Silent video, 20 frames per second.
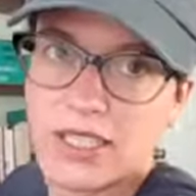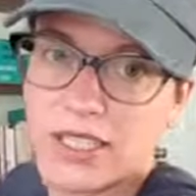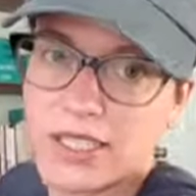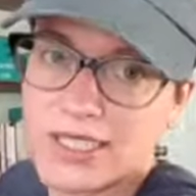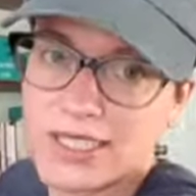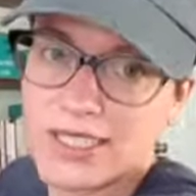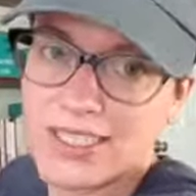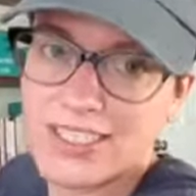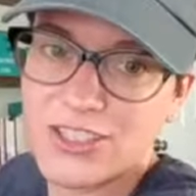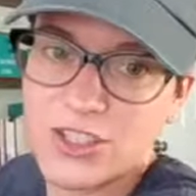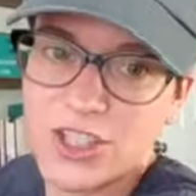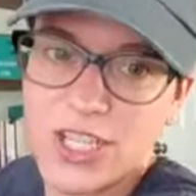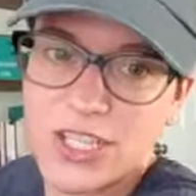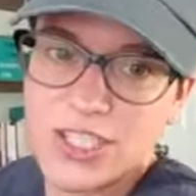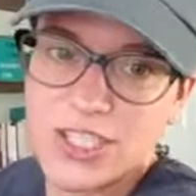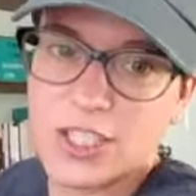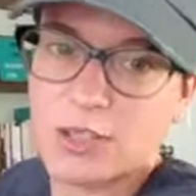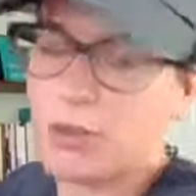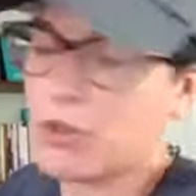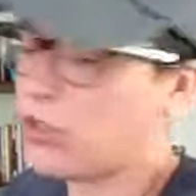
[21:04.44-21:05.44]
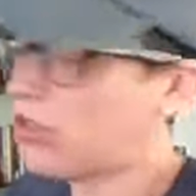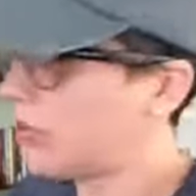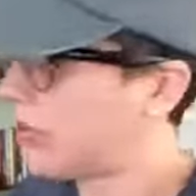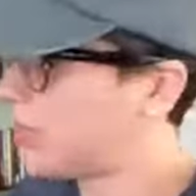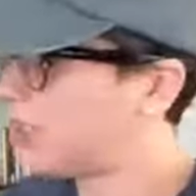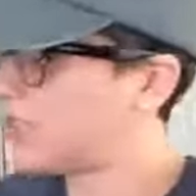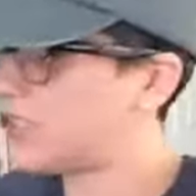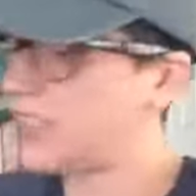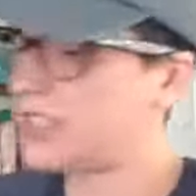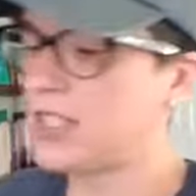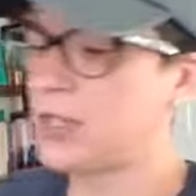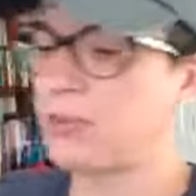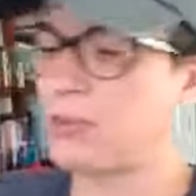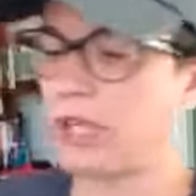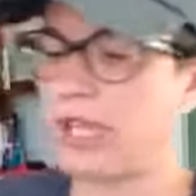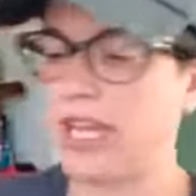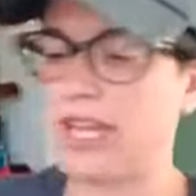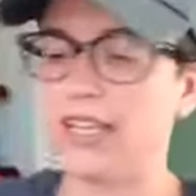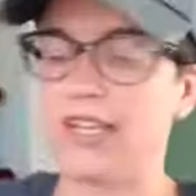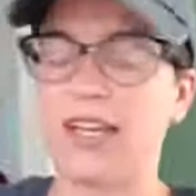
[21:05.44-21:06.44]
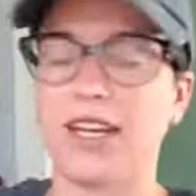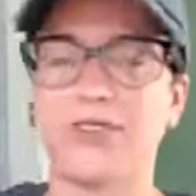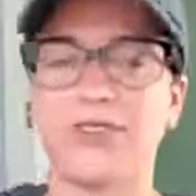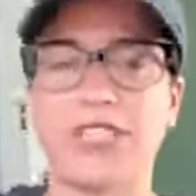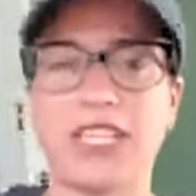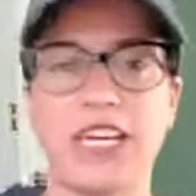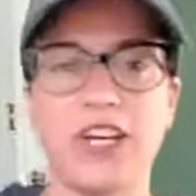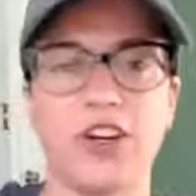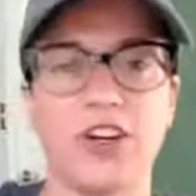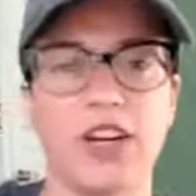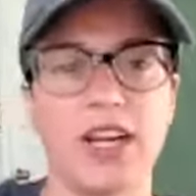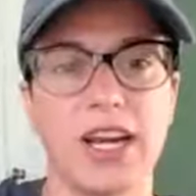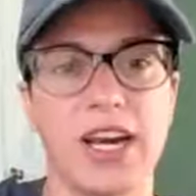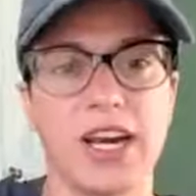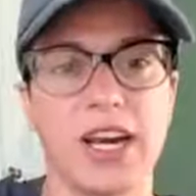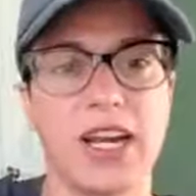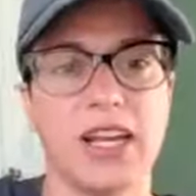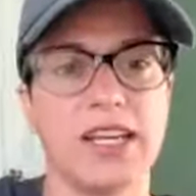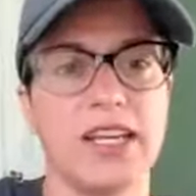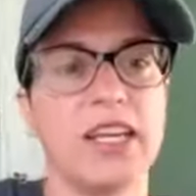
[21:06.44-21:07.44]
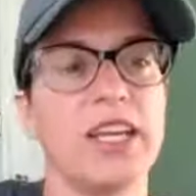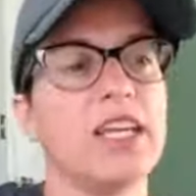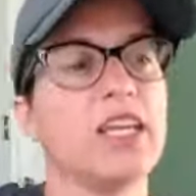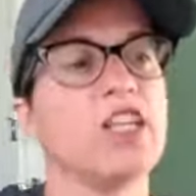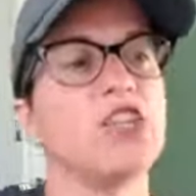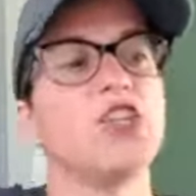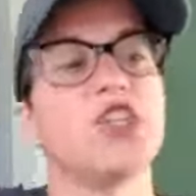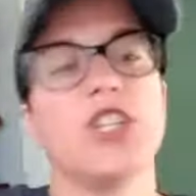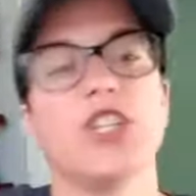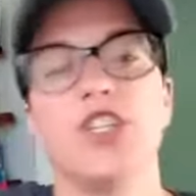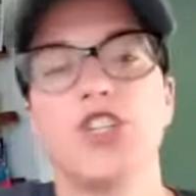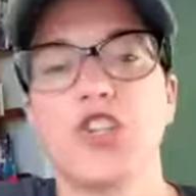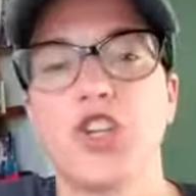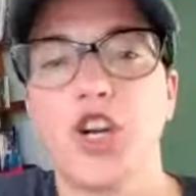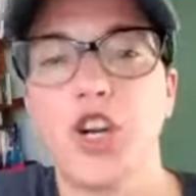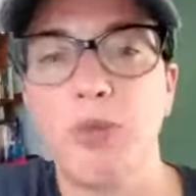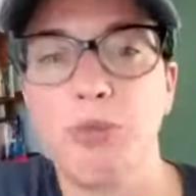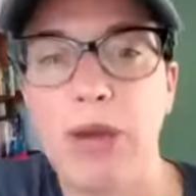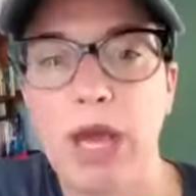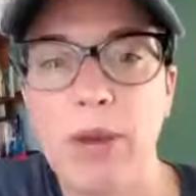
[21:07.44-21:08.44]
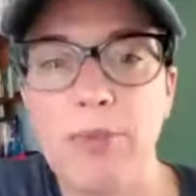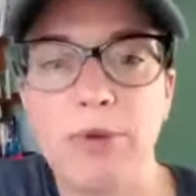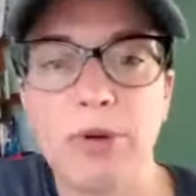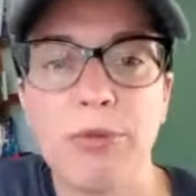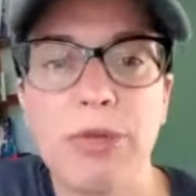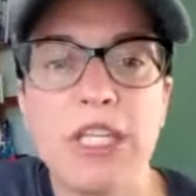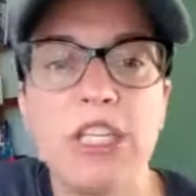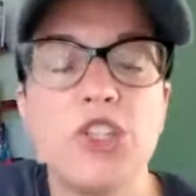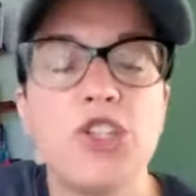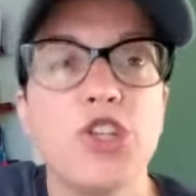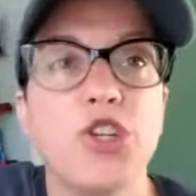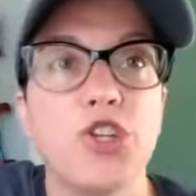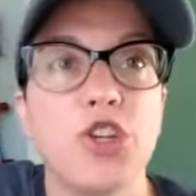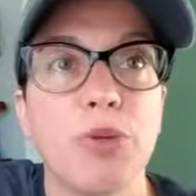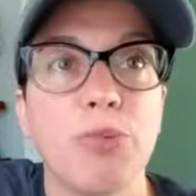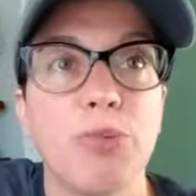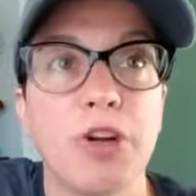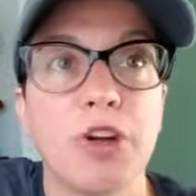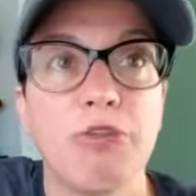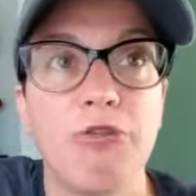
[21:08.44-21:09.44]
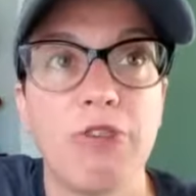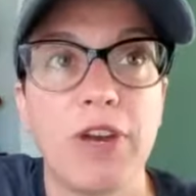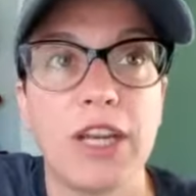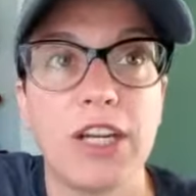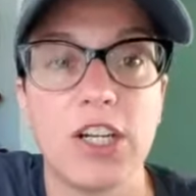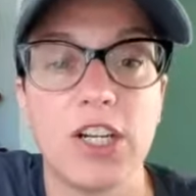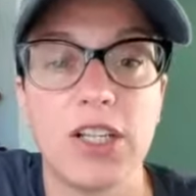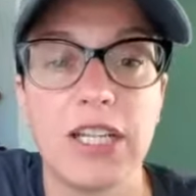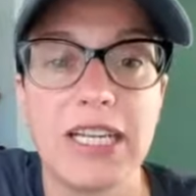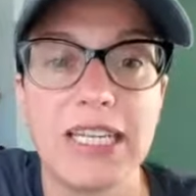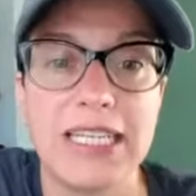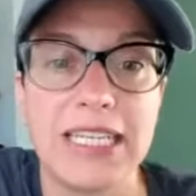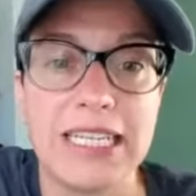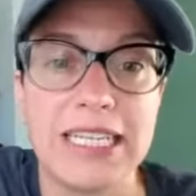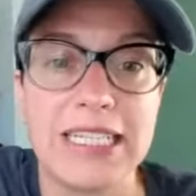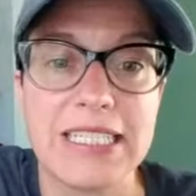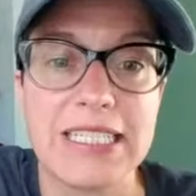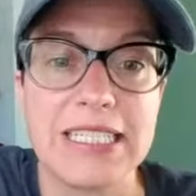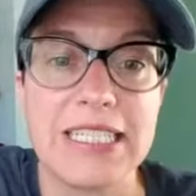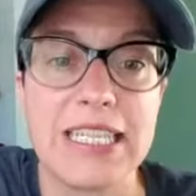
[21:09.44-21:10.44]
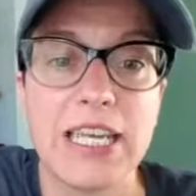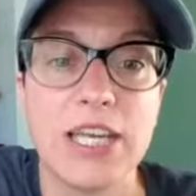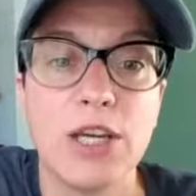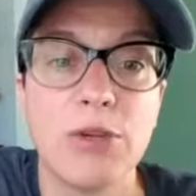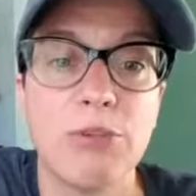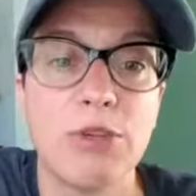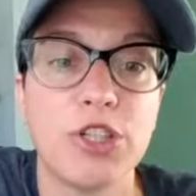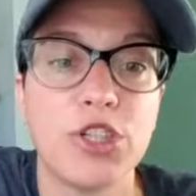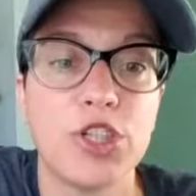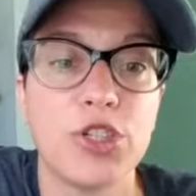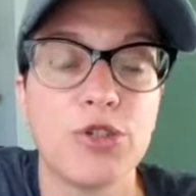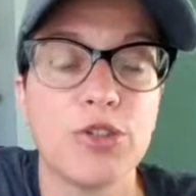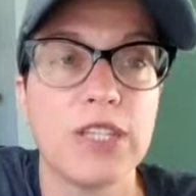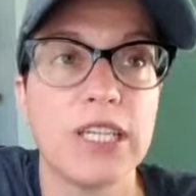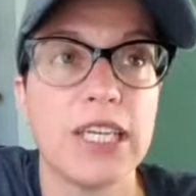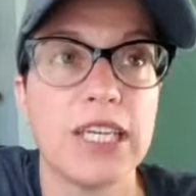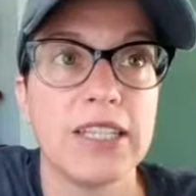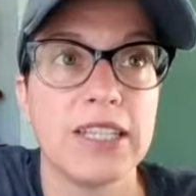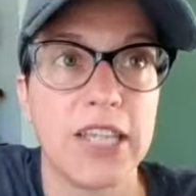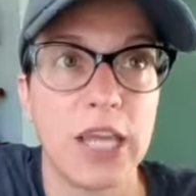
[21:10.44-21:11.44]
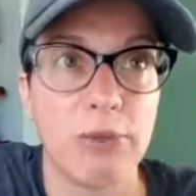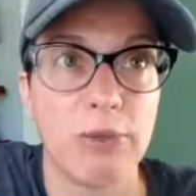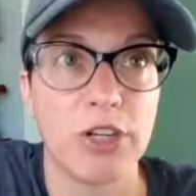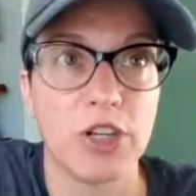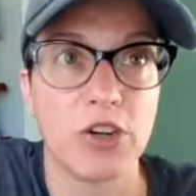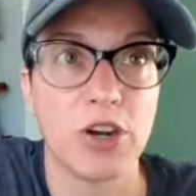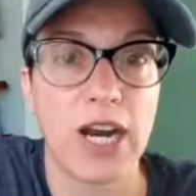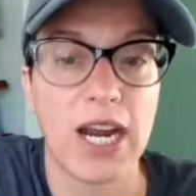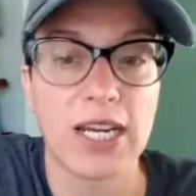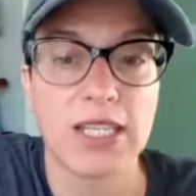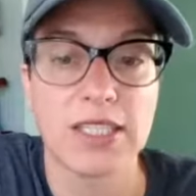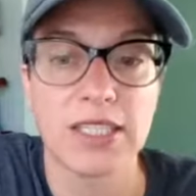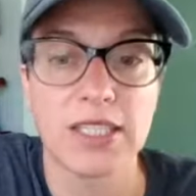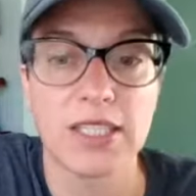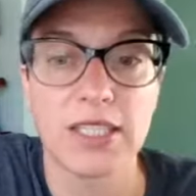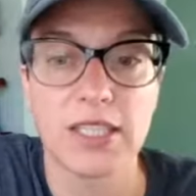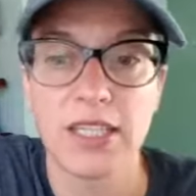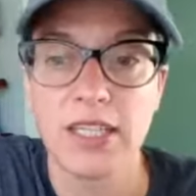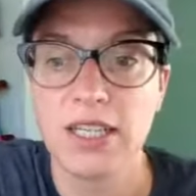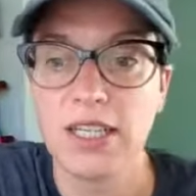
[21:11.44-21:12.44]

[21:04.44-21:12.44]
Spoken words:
it is ingestible. This is a blend of tarragon, ginger, peppermint, juniper, fennel, anise, patchouli, and lemongrass.